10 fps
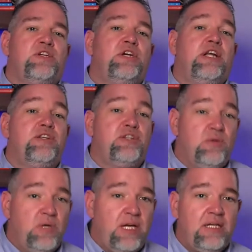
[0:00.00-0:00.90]
at
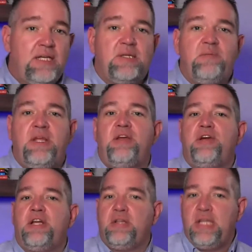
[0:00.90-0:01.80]
doing doesn't mean they're
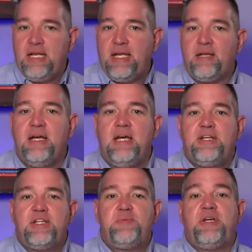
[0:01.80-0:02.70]
good at leading.
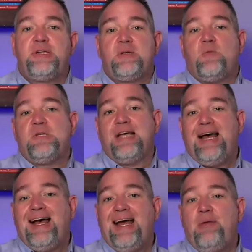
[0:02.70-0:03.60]
Just because someone's a
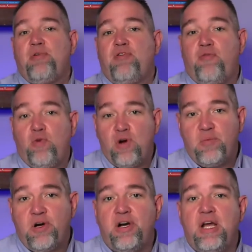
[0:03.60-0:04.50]
high
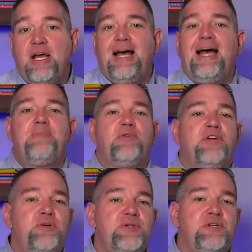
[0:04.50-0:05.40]
performer, a high
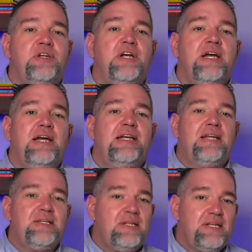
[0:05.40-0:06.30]
producer, it
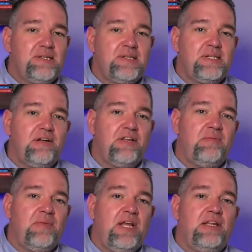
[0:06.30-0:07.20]
doesn't necessarily
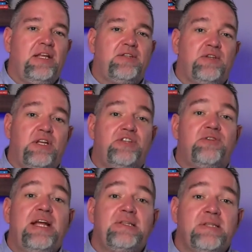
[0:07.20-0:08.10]
mean that it's going to
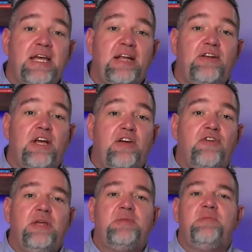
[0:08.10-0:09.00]
translate for
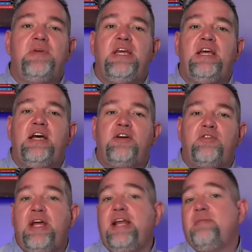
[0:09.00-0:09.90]
them to be a
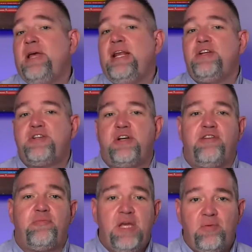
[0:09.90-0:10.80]
great manager
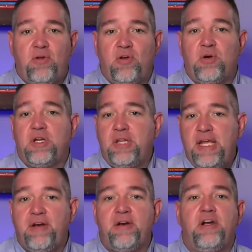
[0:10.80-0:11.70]
of people or a
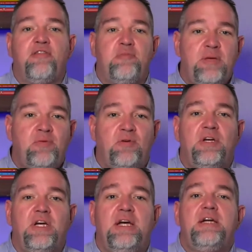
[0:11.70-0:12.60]
leader of people.
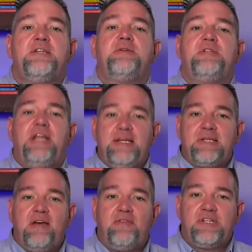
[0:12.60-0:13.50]
So today's
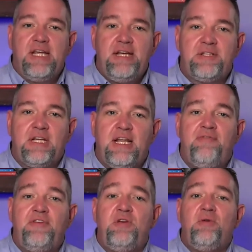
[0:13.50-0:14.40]
conversation,
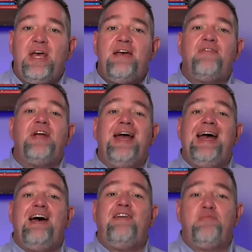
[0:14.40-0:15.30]
if you ever
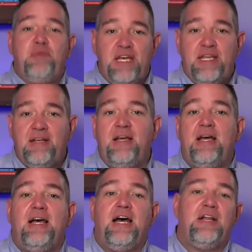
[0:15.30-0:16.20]
have been
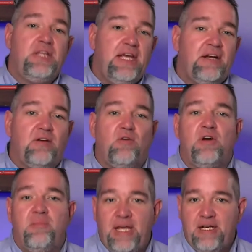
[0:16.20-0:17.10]
a leader or
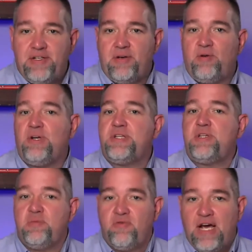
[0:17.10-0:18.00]
a manager or a
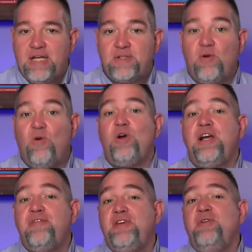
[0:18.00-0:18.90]
supervisor, or
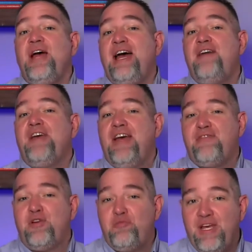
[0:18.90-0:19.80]
if you have
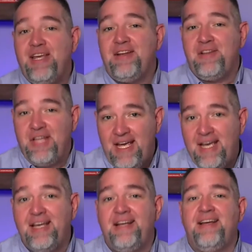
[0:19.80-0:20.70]
ever been
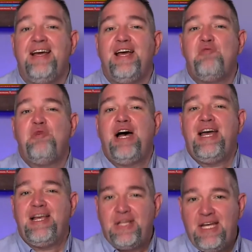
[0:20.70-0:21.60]
led by
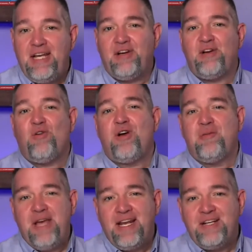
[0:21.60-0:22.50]
a leader or a
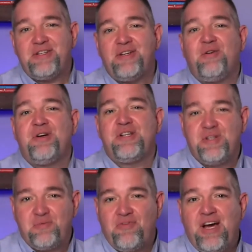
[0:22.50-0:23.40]
manager or a
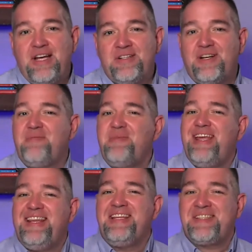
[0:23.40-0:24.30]
supervisor, I
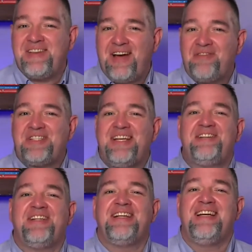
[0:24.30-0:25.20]
mean, this
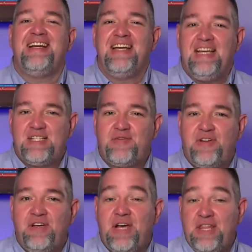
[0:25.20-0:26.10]
conversation is for
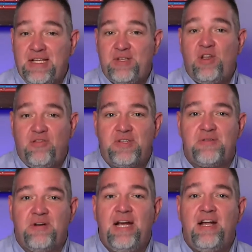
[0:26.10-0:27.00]
you. And that's all of us,
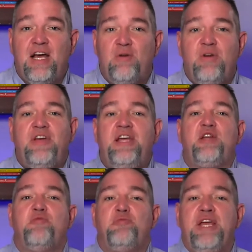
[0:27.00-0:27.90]
right? We've
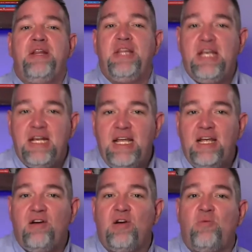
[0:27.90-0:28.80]
either been
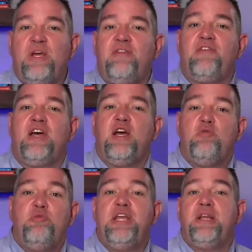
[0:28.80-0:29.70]
leading or we've
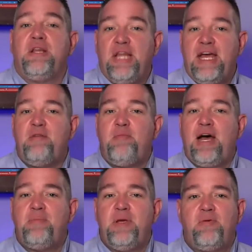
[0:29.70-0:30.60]
been led
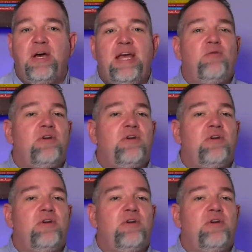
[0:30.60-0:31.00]
by people. Hey,